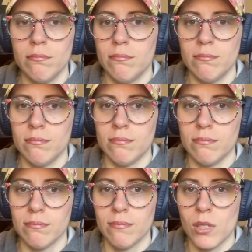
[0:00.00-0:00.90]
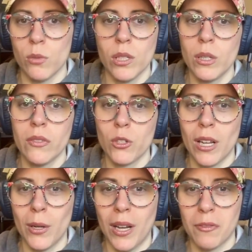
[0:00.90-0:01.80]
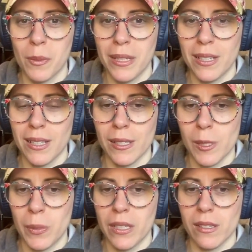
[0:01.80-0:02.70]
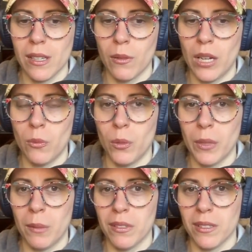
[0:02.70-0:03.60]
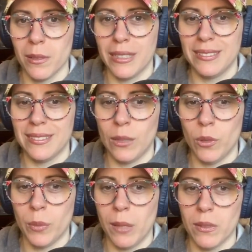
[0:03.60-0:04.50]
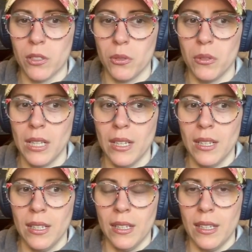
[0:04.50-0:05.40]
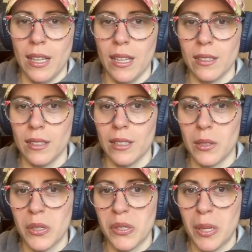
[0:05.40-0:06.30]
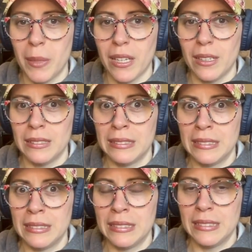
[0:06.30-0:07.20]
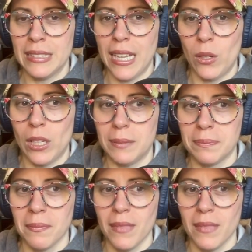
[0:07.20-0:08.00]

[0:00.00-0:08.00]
Mm-mm. So don't even try to offer me tickets, because I won't be able to do it. I won't be able to handle it or stomach it at all.